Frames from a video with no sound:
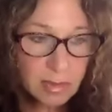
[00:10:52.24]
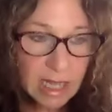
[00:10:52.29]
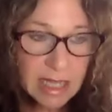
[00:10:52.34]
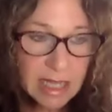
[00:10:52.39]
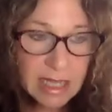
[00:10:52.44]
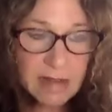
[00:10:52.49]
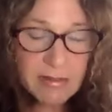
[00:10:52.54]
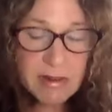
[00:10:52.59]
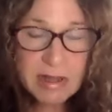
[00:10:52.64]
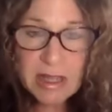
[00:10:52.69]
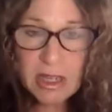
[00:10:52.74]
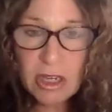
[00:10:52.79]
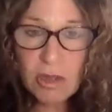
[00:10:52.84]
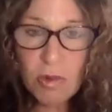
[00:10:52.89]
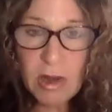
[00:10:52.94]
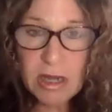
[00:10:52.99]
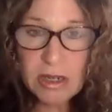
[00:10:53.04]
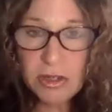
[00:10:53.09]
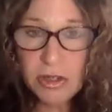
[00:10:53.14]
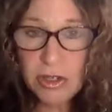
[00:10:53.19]
and everything you
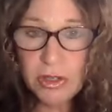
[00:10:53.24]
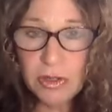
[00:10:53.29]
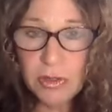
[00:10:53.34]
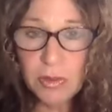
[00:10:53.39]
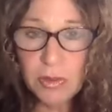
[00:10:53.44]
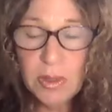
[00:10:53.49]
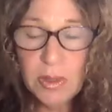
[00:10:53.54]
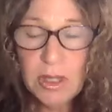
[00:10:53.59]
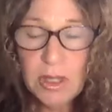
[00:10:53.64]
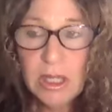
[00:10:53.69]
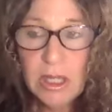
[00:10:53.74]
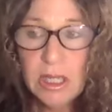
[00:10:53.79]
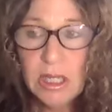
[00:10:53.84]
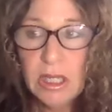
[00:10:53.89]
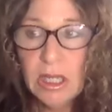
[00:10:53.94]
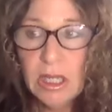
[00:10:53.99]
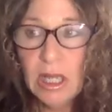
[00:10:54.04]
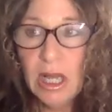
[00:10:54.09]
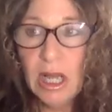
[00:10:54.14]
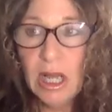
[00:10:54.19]
want to do.
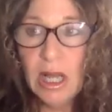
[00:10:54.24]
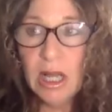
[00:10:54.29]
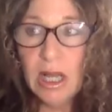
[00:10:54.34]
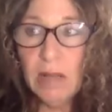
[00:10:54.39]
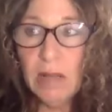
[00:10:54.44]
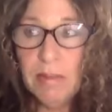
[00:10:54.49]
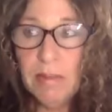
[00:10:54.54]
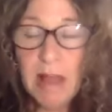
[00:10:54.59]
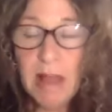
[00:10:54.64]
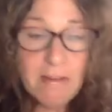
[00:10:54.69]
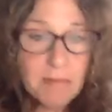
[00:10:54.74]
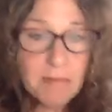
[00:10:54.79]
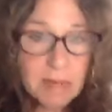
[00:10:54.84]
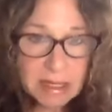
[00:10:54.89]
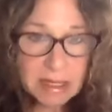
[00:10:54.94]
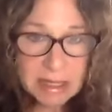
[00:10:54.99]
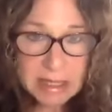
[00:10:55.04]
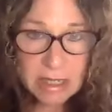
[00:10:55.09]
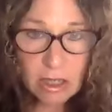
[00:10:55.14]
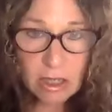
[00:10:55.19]
I've been
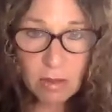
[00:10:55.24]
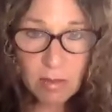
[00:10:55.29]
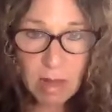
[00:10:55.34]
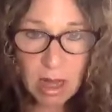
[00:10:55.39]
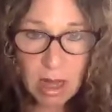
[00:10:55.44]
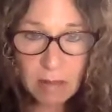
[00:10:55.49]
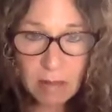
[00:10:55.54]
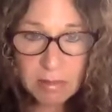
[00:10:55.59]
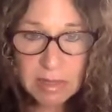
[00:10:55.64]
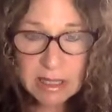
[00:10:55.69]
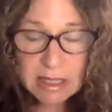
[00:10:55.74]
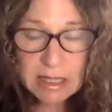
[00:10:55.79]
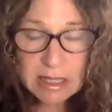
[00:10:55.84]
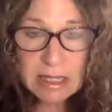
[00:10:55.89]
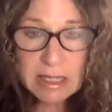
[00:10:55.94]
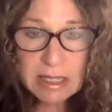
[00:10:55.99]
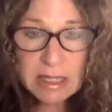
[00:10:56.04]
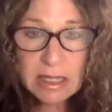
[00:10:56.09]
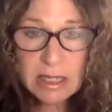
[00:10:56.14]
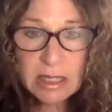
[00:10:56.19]
a single mom
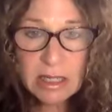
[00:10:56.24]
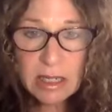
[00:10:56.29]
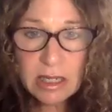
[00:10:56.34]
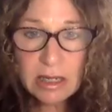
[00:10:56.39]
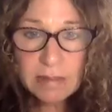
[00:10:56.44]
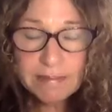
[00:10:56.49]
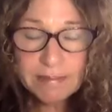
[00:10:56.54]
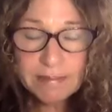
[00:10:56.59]
since